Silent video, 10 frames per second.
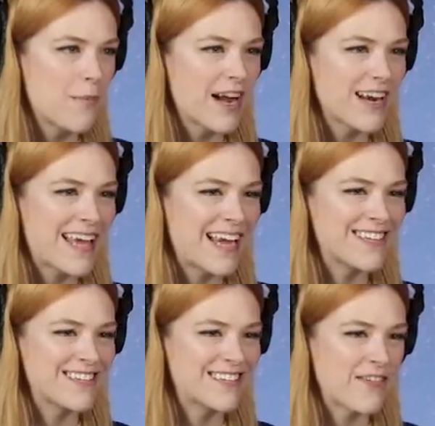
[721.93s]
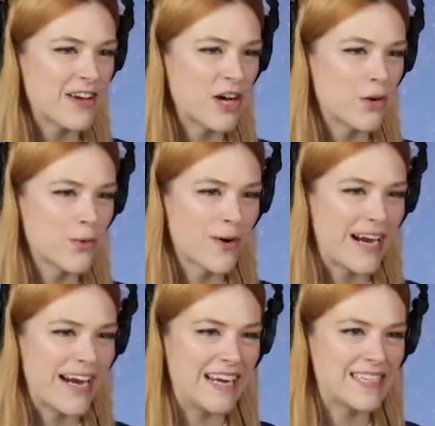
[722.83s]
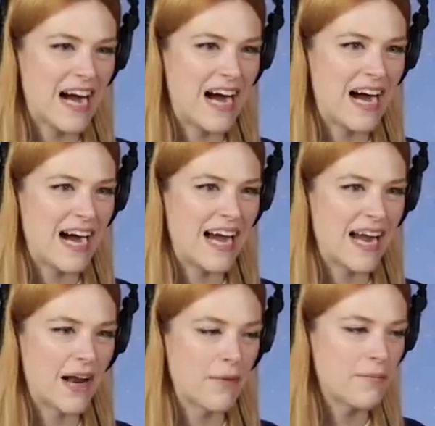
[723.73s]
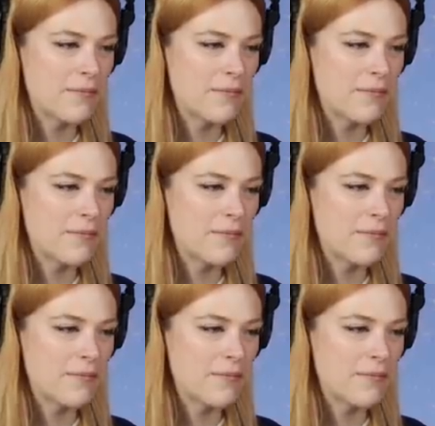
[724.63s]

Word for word: Oh my God, Casey's having a great time.